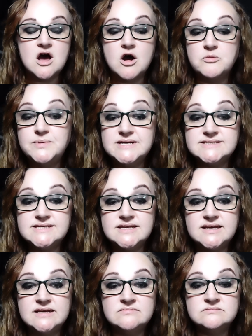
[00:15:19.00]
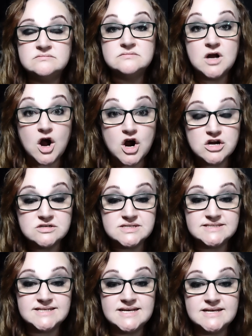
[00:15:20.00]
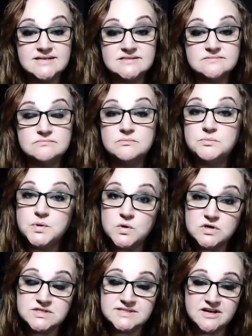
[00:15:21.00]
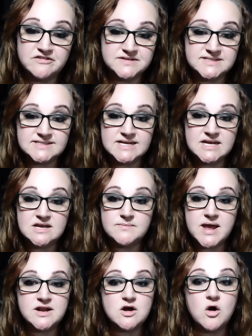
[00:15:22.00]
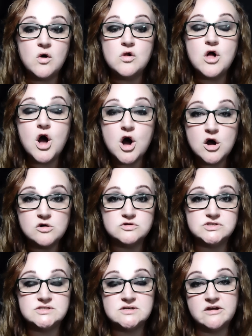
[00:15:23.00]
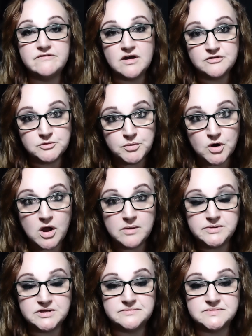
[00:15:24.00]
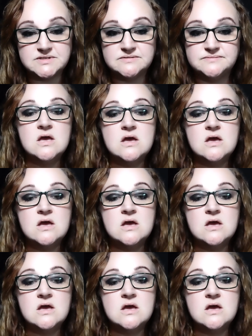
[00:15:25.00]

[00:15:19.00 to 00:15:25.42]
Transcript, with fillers: obesity, heart disease, poor self-esteem, and a whole host of other problems.